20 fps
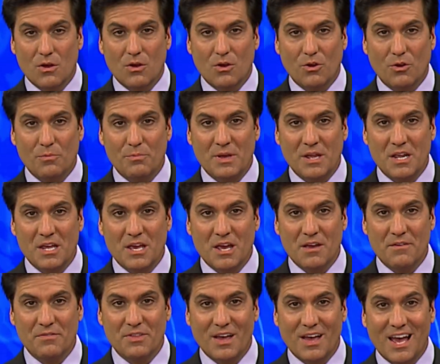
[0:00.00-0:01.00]
Well, many
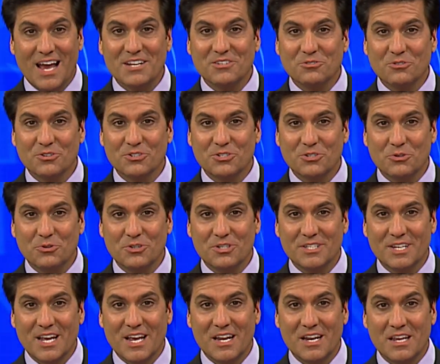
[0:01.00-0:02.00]
of the high school students
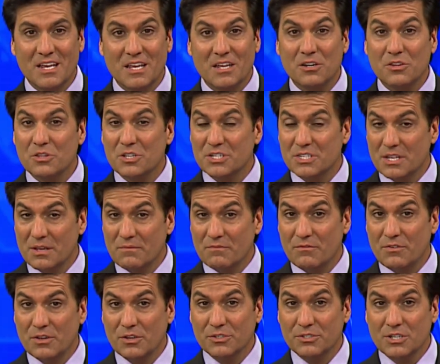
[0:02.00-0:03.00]
heading into the STEM
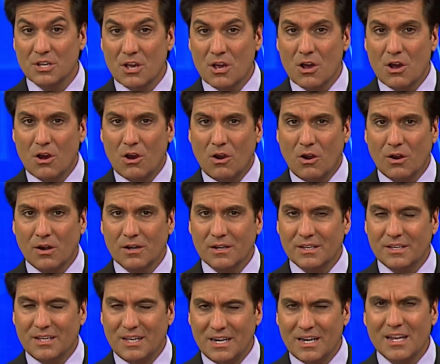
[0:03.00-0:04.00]
fields are
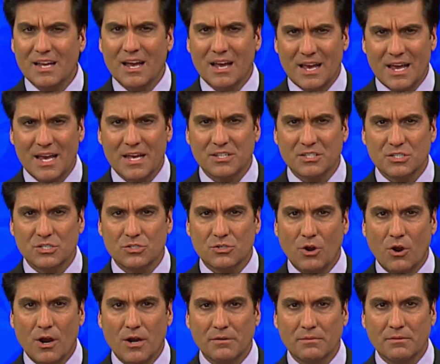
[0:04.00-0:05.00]
getting a head
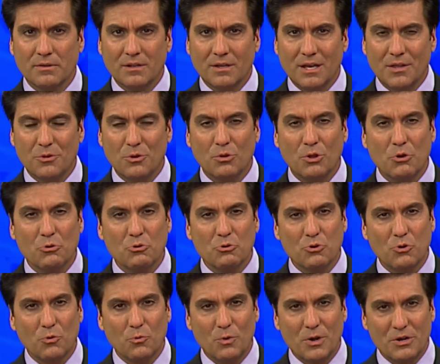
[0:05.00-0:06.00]
start at their local
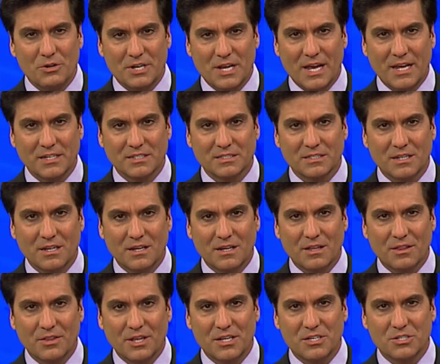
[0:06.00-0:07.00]
career techs
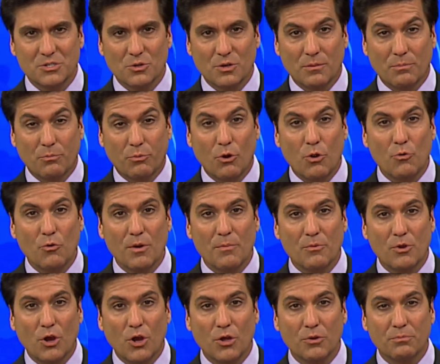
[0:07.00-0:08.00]
thanks to a program
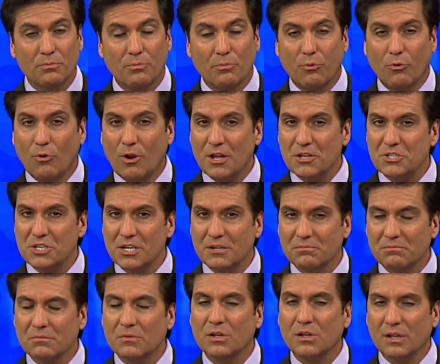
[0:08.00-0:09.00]
called Project
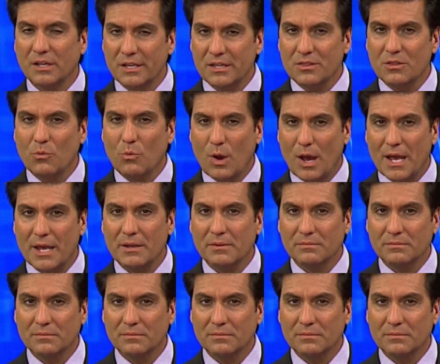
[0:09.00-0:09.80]
Lead the Way.